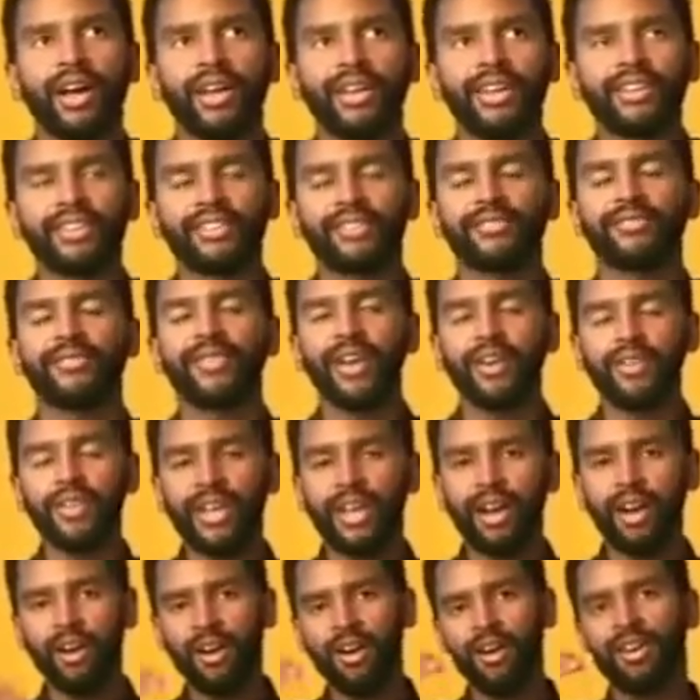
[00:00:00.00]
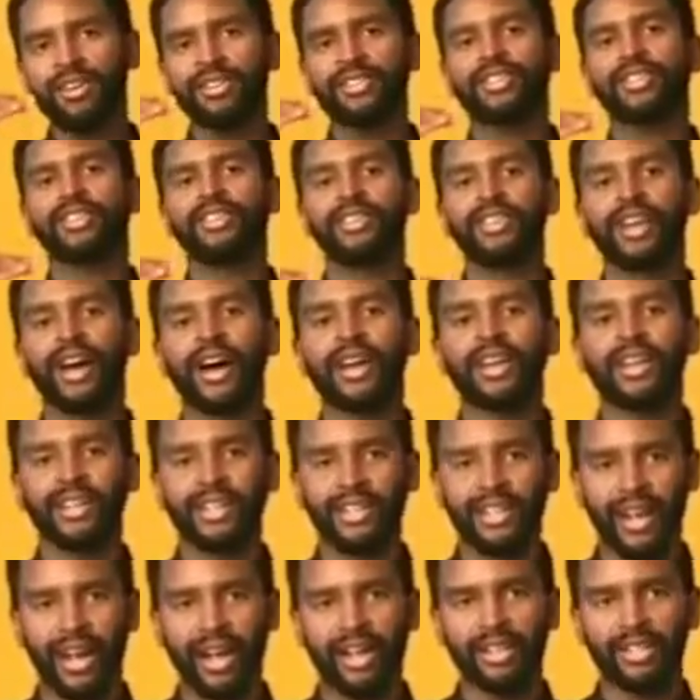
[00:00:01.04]
it's very hard to not
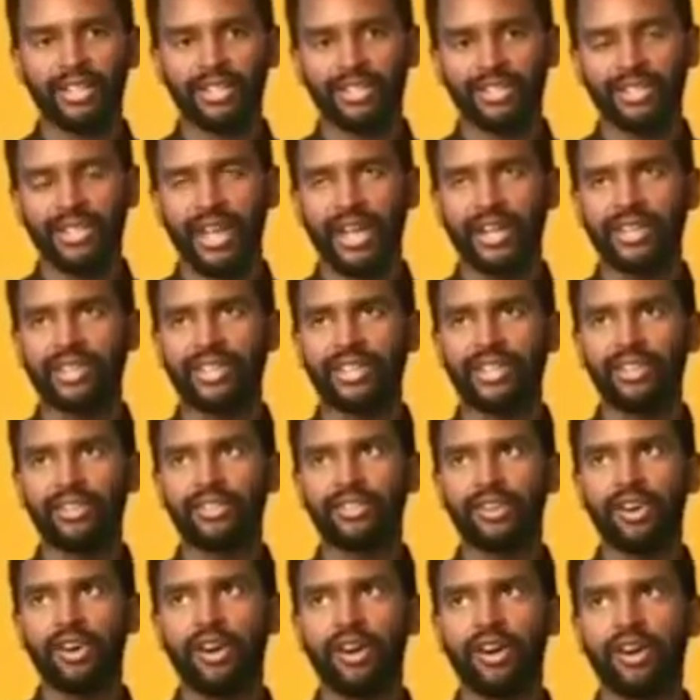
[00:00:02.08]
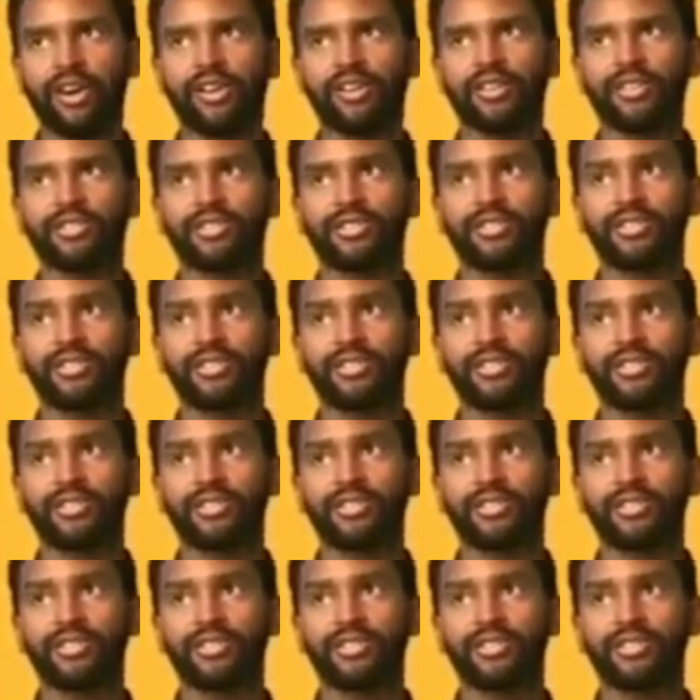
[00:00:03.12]
acknowledge that these are